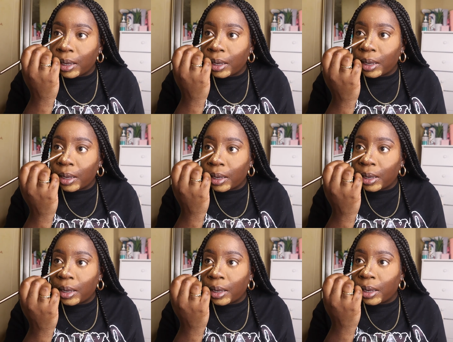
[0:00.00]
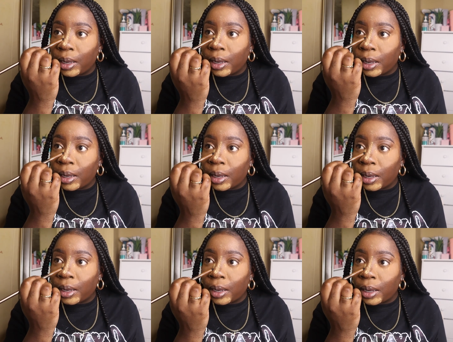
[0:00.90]

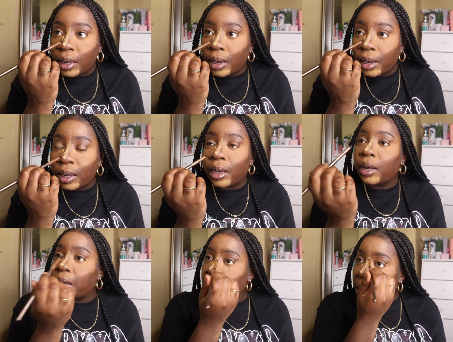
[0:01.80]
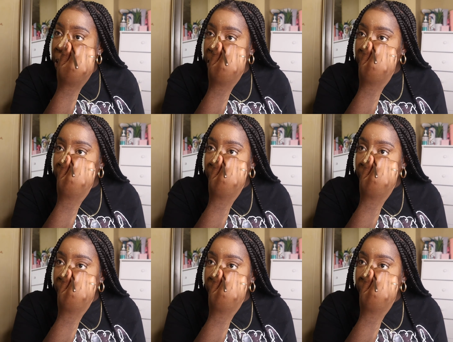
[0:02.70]
(no one is talking)